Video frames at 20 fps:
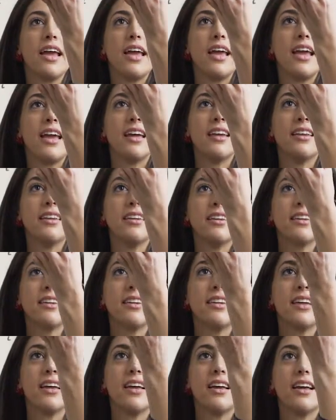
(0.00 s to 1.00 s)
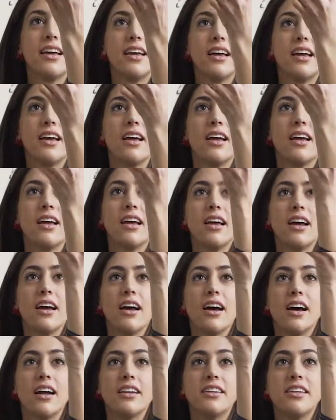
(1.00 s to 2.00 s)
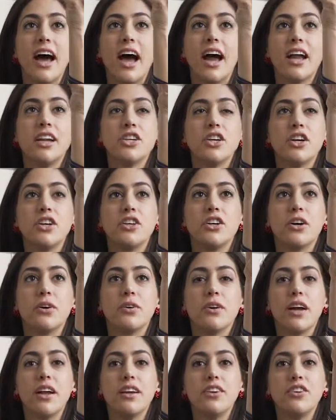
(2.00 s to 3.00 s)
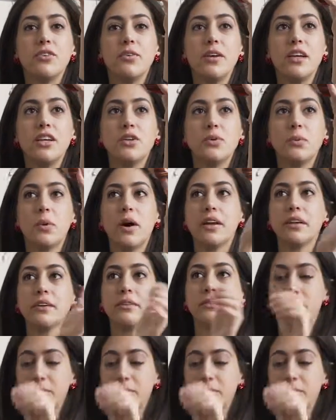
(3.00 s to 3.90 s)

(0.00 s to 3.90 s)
is attach a donut to each one.